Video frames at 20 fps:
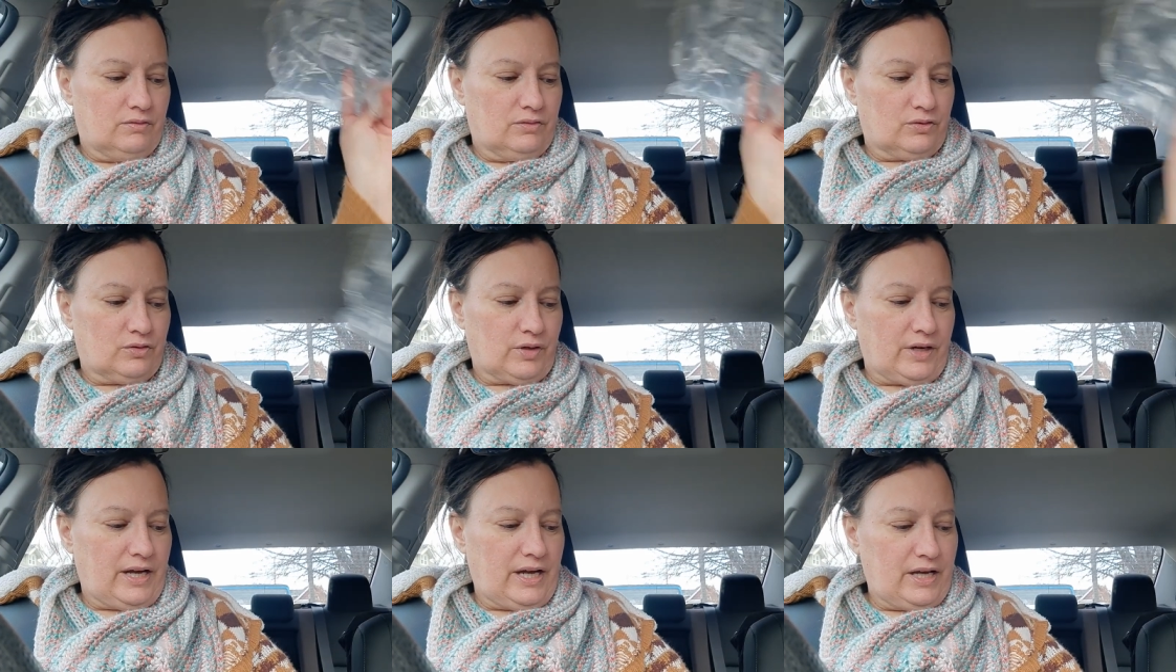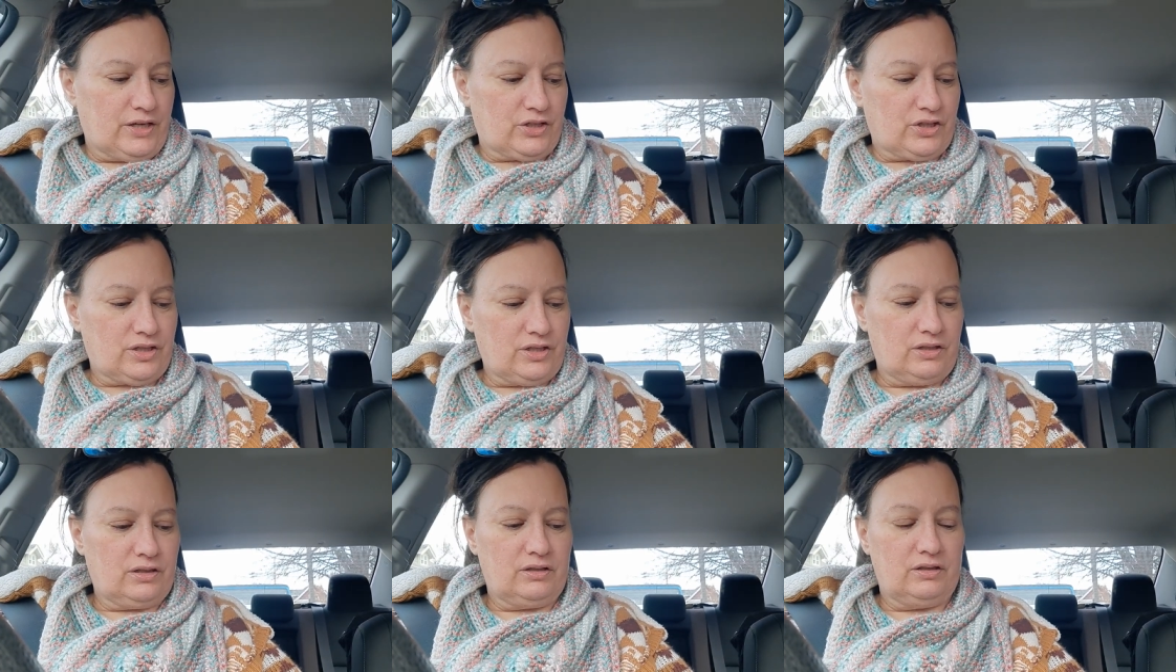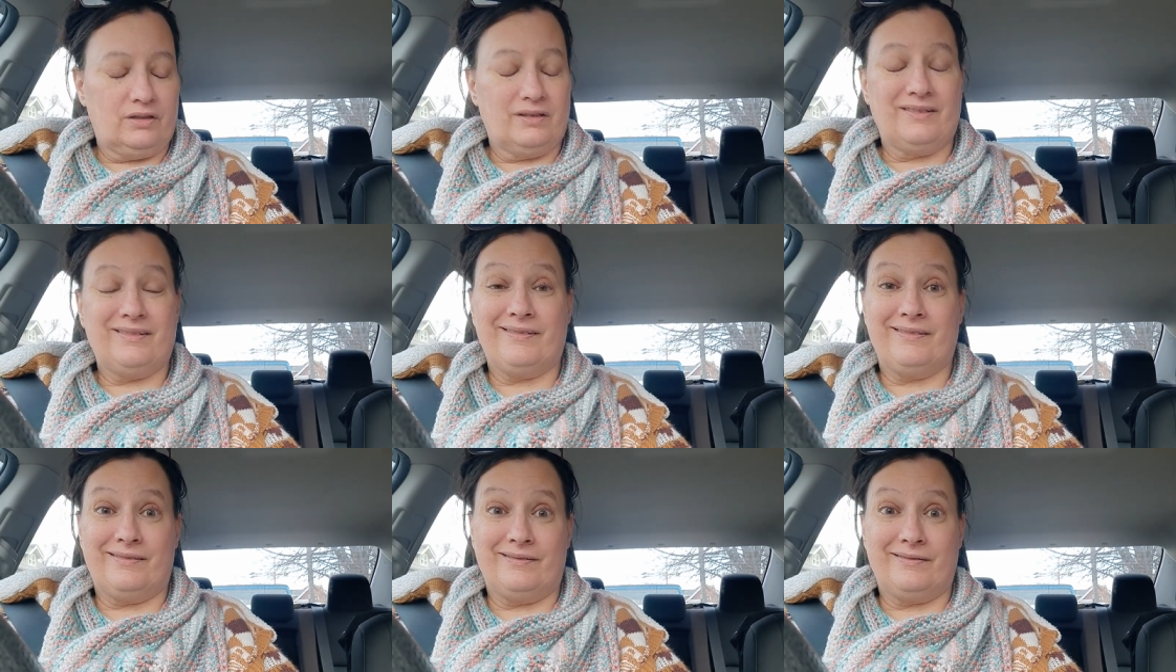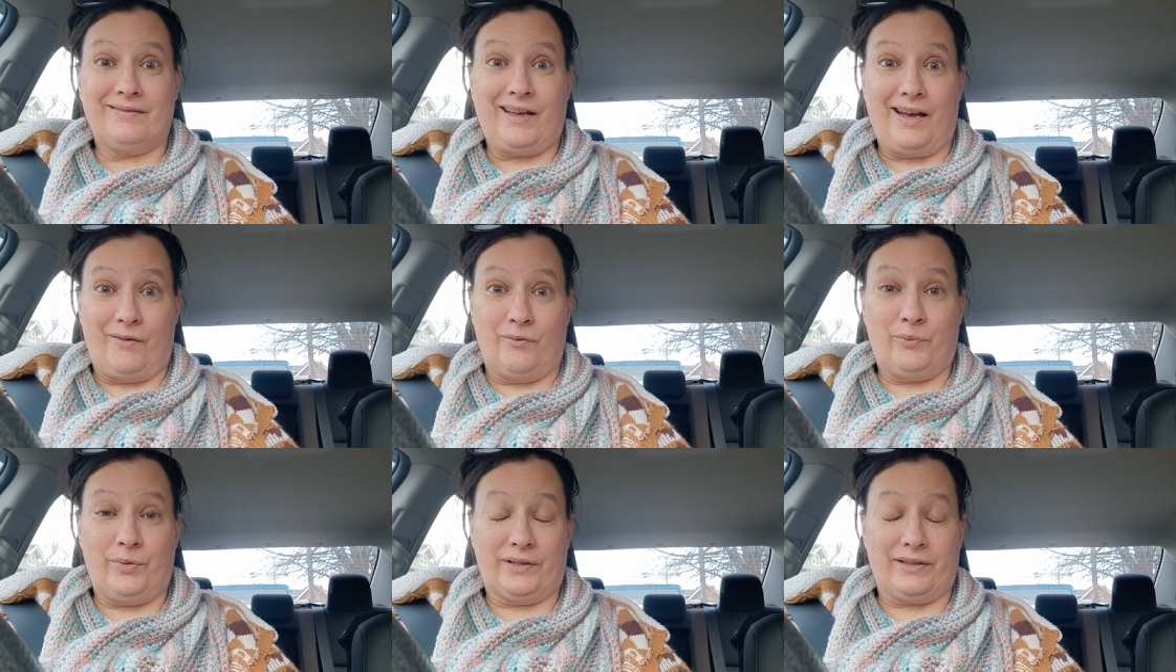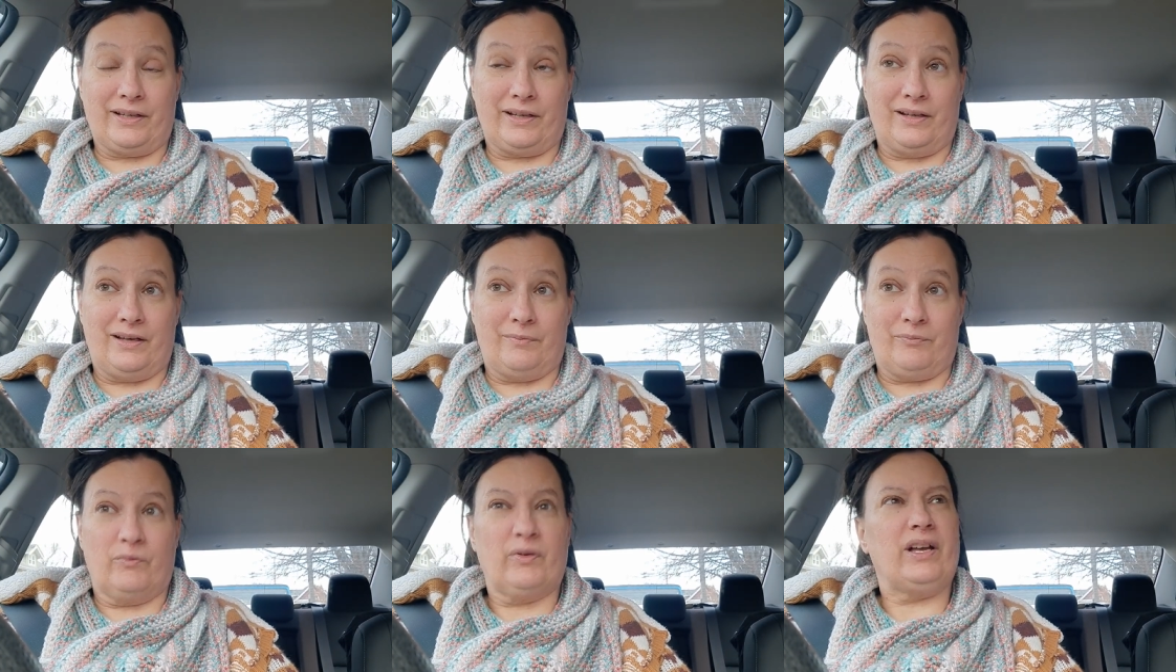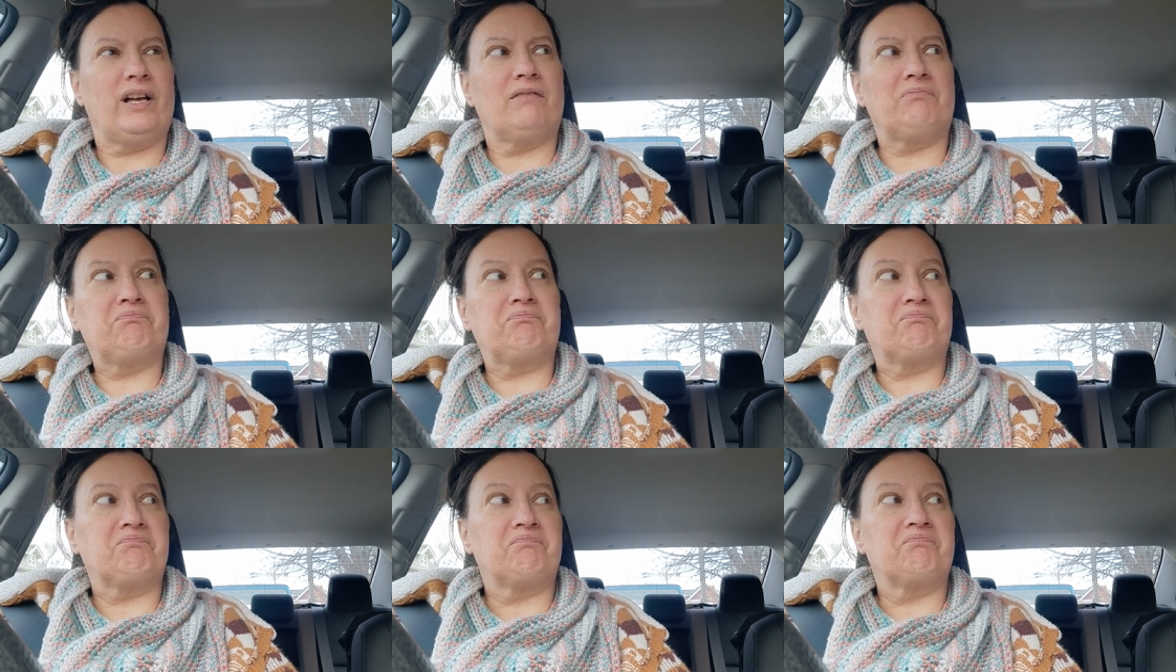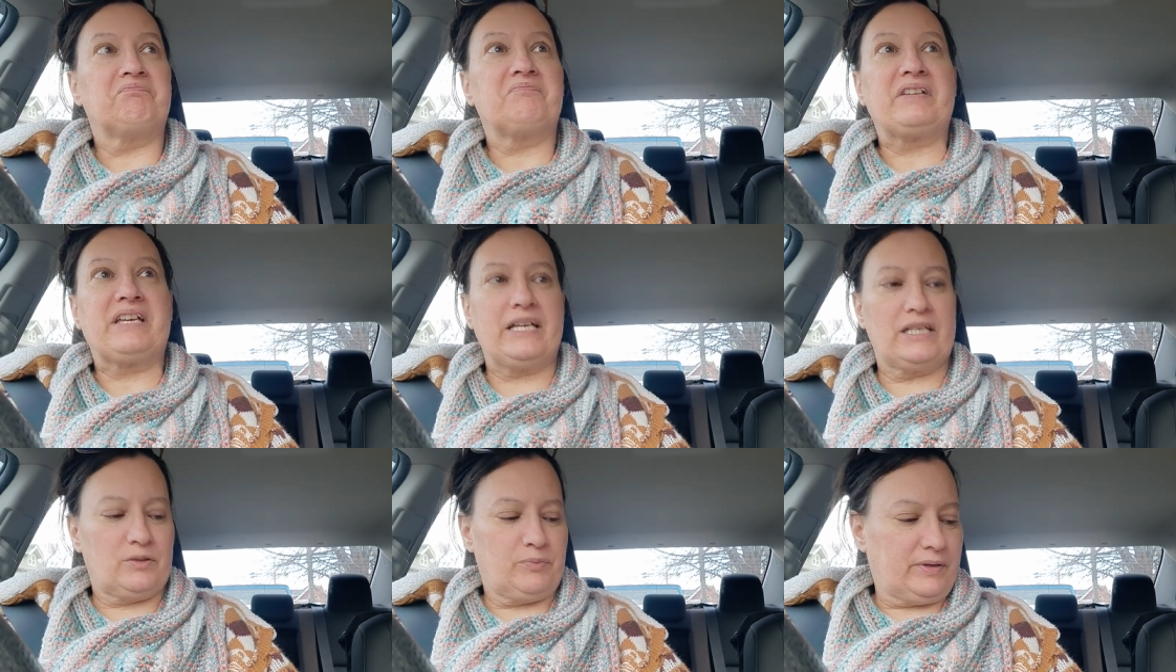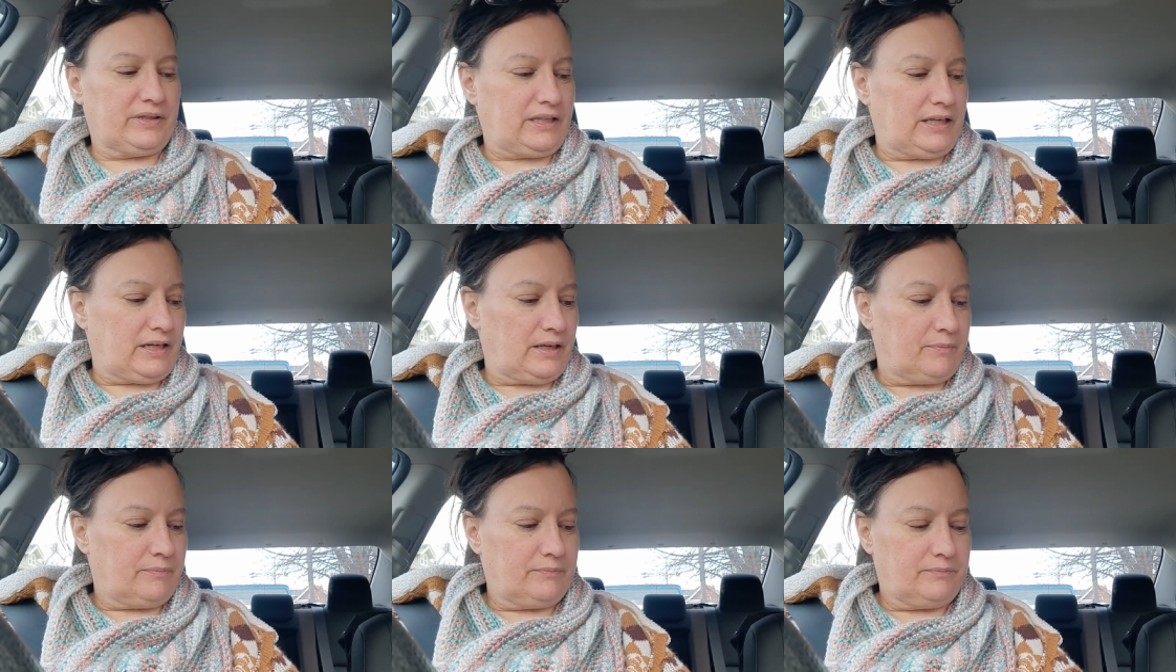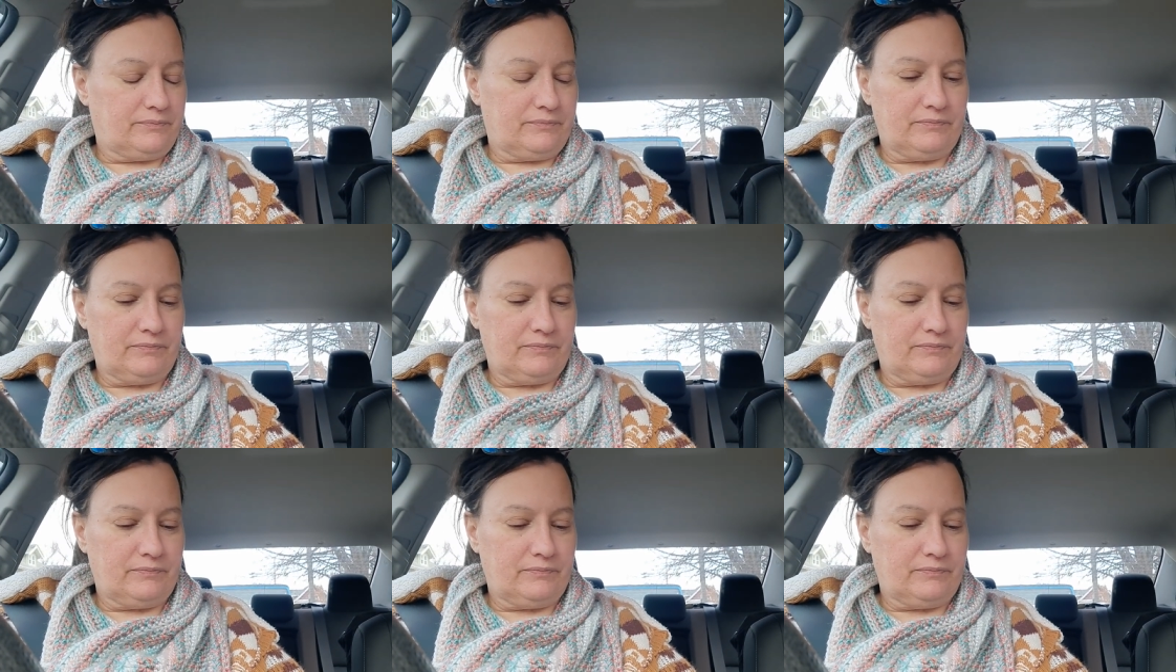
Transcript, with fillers: Trash. I will pick that up. Well, kids will pick that up.